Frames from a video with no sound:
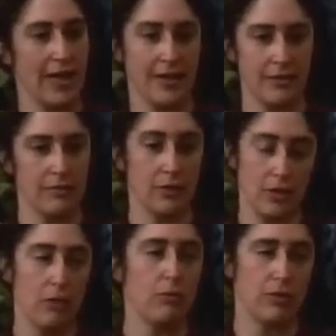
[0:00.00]
And
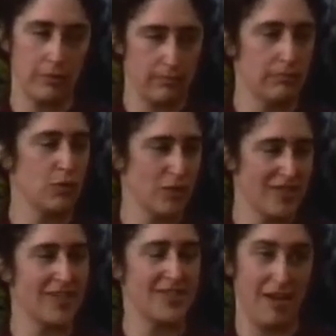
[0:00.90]
the Twin
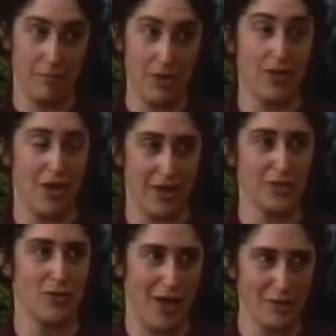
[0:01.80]
Cities have periodic
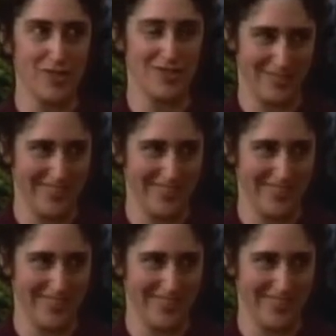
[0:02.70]
droughts.